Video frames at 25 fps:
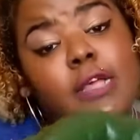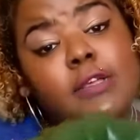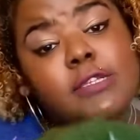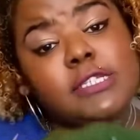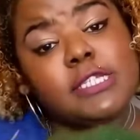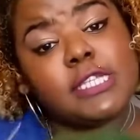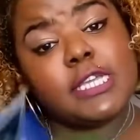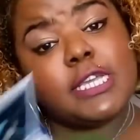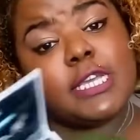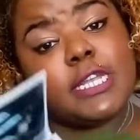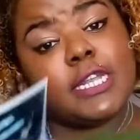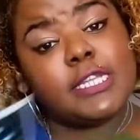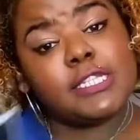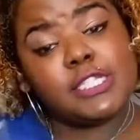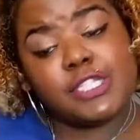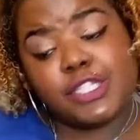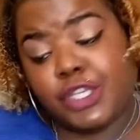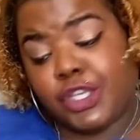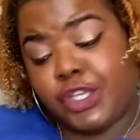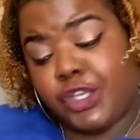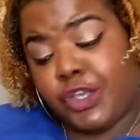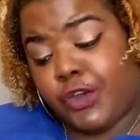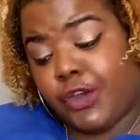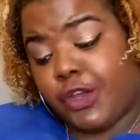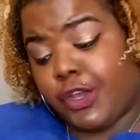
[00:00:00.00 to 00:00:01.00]
close it and
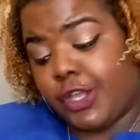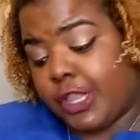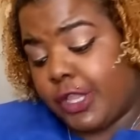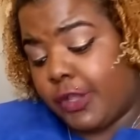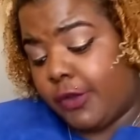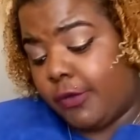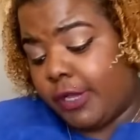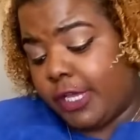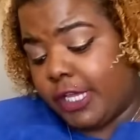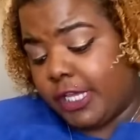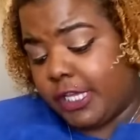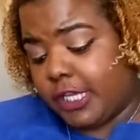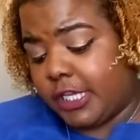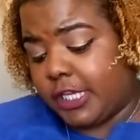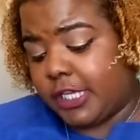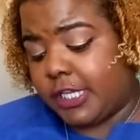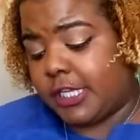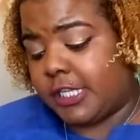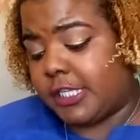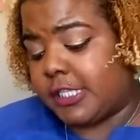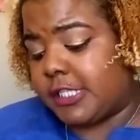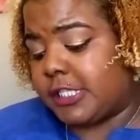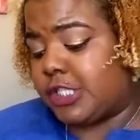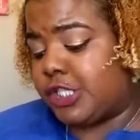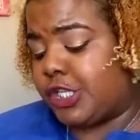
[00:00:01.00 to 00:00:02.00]
secure your little
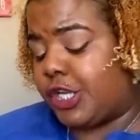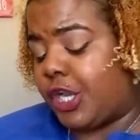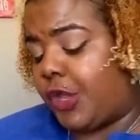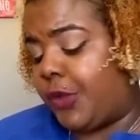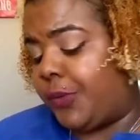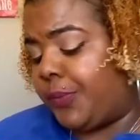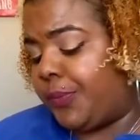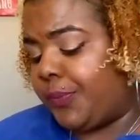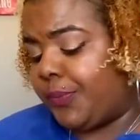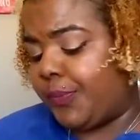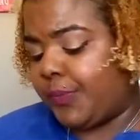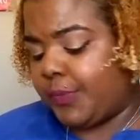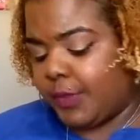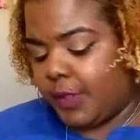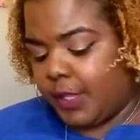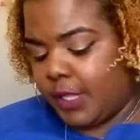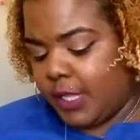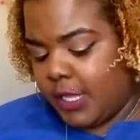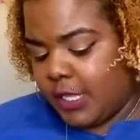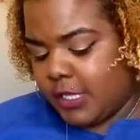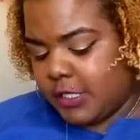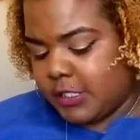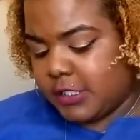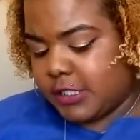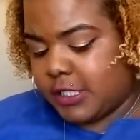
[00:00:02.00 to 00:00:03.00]
goods, you know.
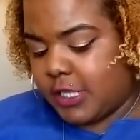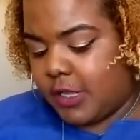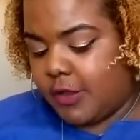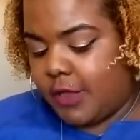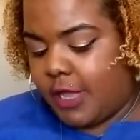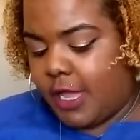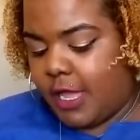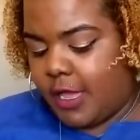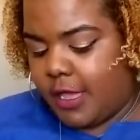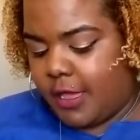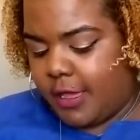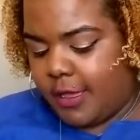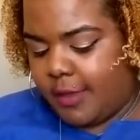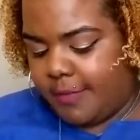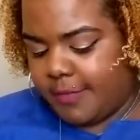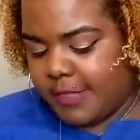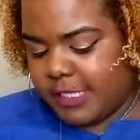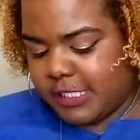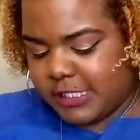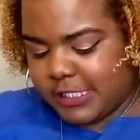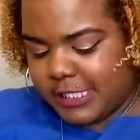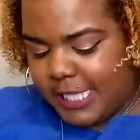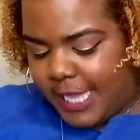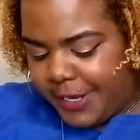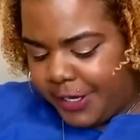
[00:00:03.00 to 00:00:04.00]
So,
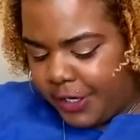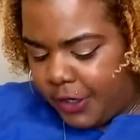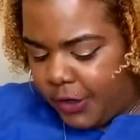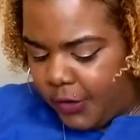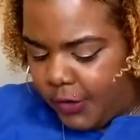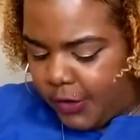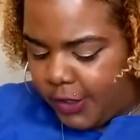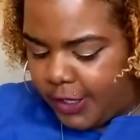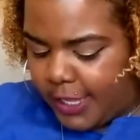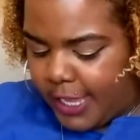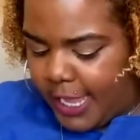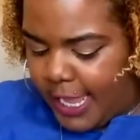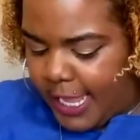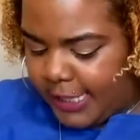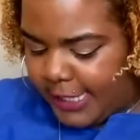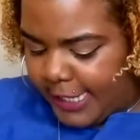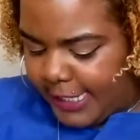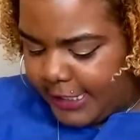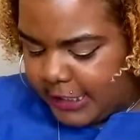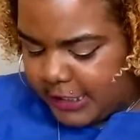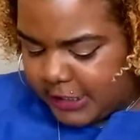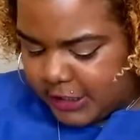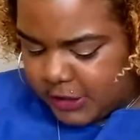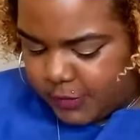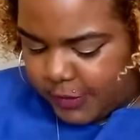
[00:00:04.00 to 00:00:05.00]
this is kind of cool. I
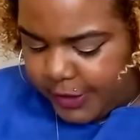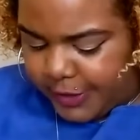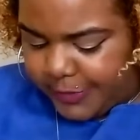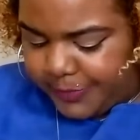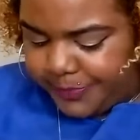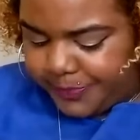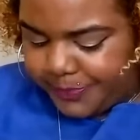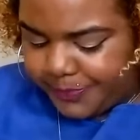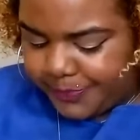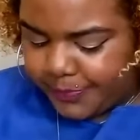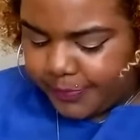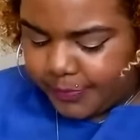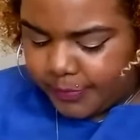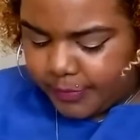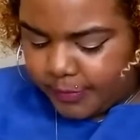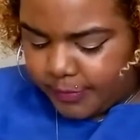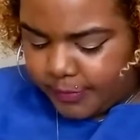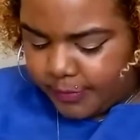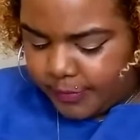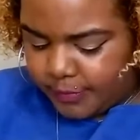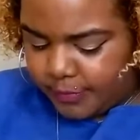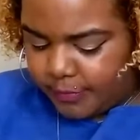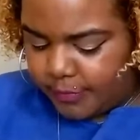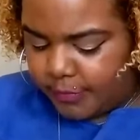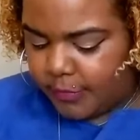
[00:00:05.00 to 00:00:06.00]
like this one.
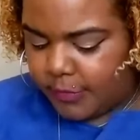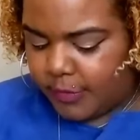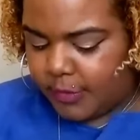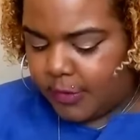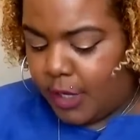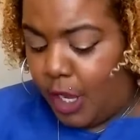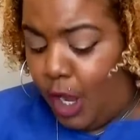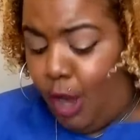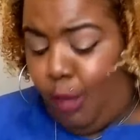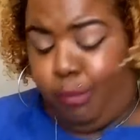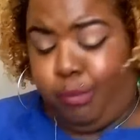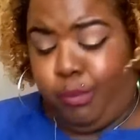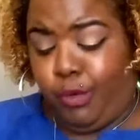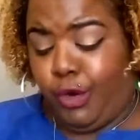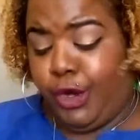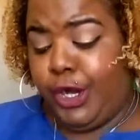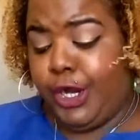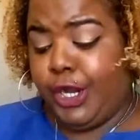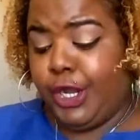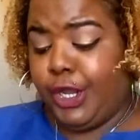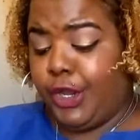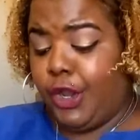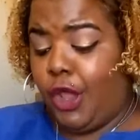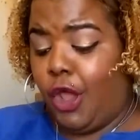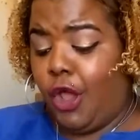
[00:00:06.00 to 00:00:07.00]

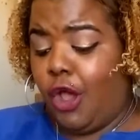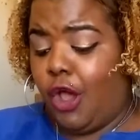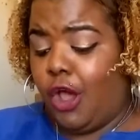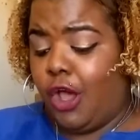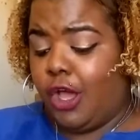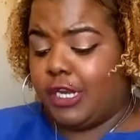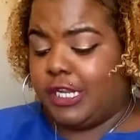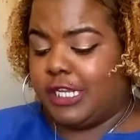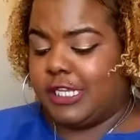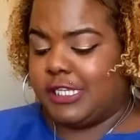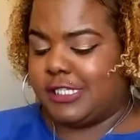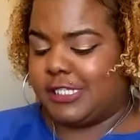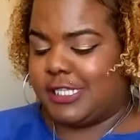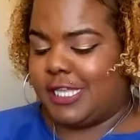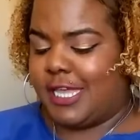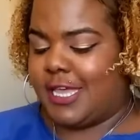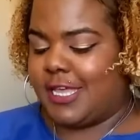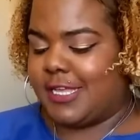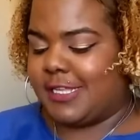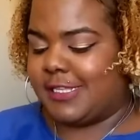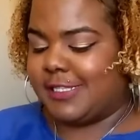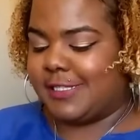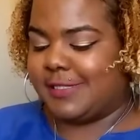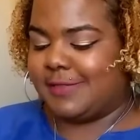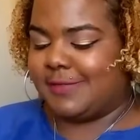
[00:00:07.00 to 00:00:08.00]
Bring it on, he
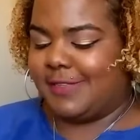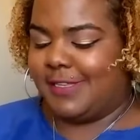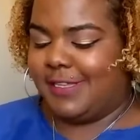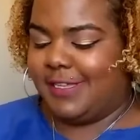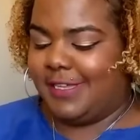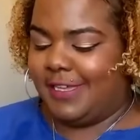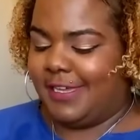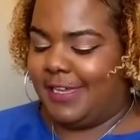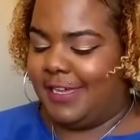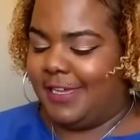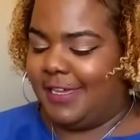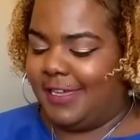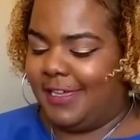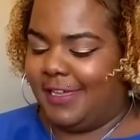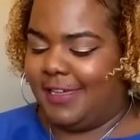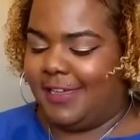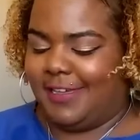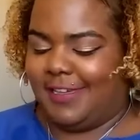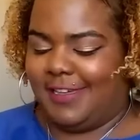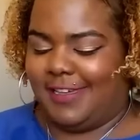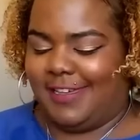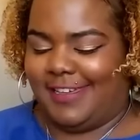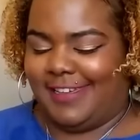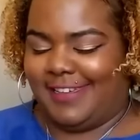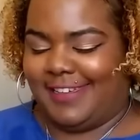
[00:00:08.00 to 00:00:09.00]
says. So,
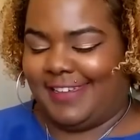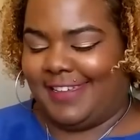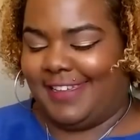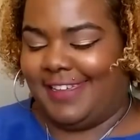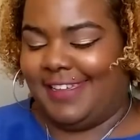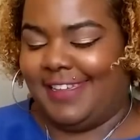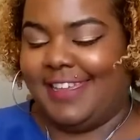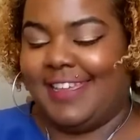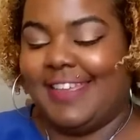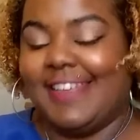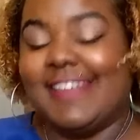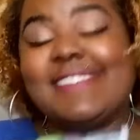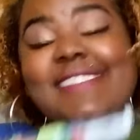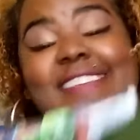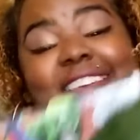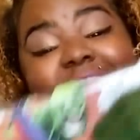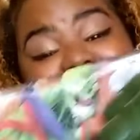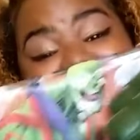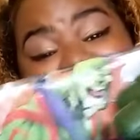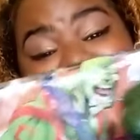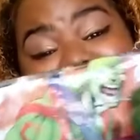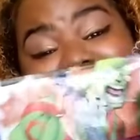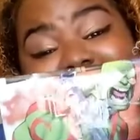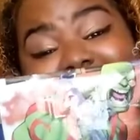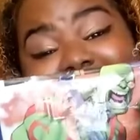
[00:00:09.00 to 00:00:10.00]

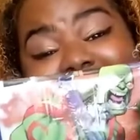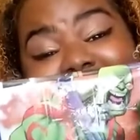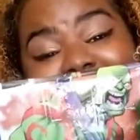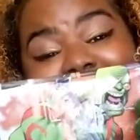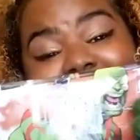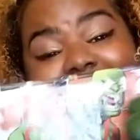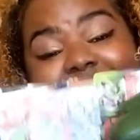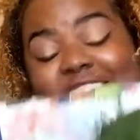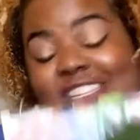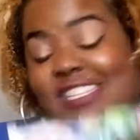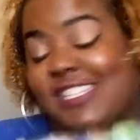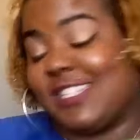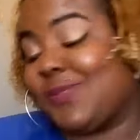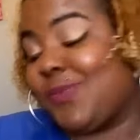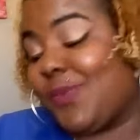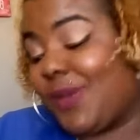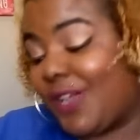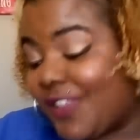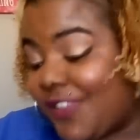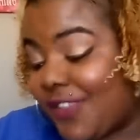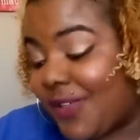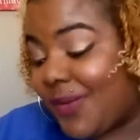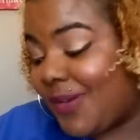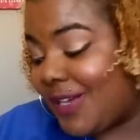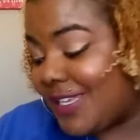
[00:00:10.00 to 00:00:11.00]
this is cool. This is
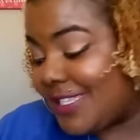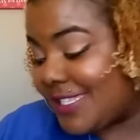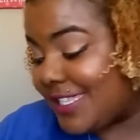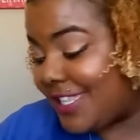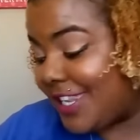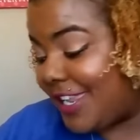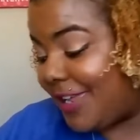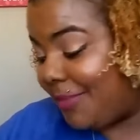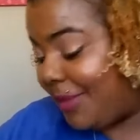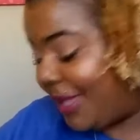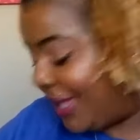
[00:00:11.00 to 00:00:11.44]
one of the ones that